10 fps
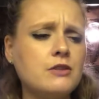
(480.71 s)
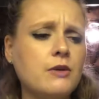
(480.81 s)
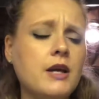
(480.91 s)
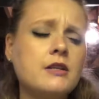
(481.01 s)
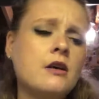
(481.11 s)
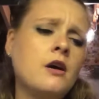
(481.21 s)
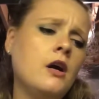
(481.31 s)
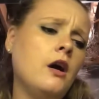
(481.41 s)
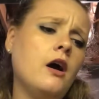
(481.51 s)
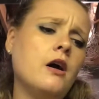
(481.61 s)
this right,
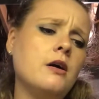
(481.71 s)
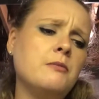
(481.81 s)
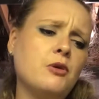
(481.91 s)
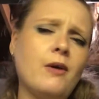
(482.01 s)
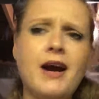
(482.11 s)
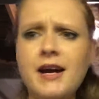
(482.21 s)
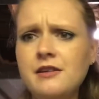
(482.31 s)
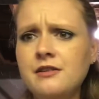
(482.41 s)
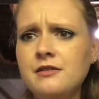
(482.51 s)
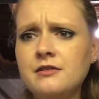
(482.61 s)

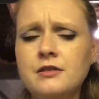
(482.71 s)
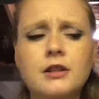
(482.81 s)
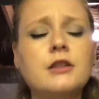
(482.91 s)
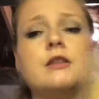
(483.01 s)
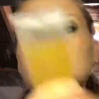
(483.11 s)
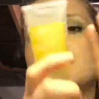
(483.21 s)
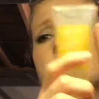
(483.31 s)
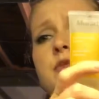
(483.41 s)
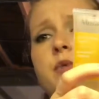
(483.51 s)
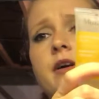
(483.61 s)
Murad.
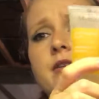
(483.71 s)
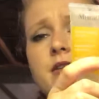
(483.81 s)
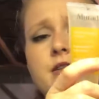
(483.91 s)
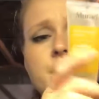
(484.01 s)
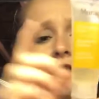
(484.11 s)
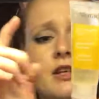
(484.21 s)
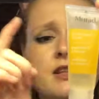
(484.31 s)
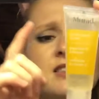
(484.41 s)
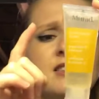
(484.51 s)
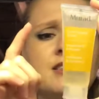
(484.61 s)
This is what this looks
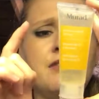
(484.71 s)
like. This is